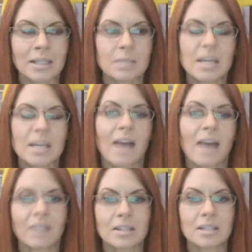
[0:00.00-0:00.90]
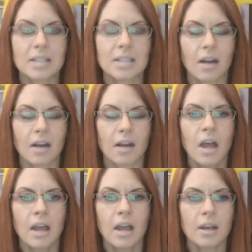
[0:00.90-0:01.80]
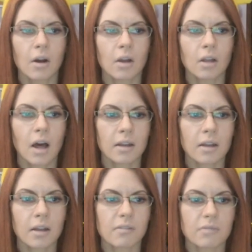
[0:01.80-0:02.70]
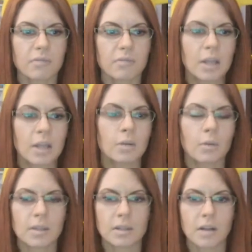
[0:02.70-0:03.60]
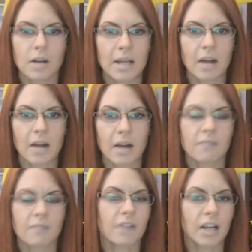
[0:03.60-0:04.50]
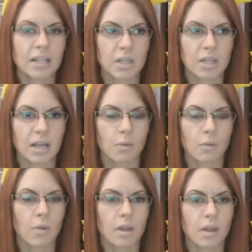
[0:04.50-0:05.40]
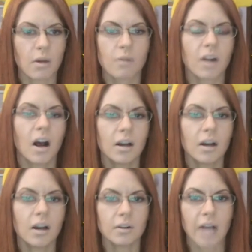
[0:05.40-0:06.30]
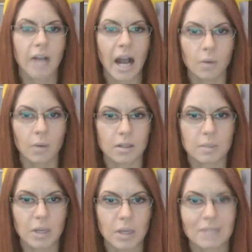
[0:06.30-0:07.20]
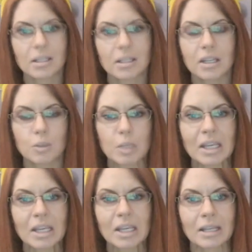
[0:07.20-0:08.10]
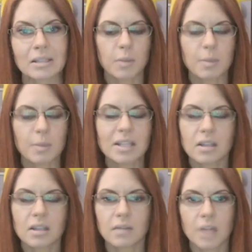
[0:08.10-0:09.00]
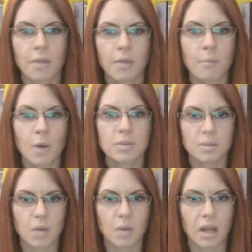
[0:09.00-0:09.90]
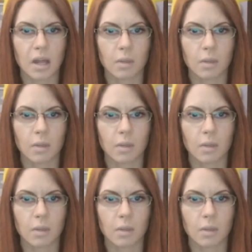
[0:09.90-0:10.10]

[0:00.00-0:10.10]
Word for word: to be heavy in detail. Now, a lot of, you know, my newer ones that are coming out are very intricate with over 100 hours put into each piece. The piece that I've done the most with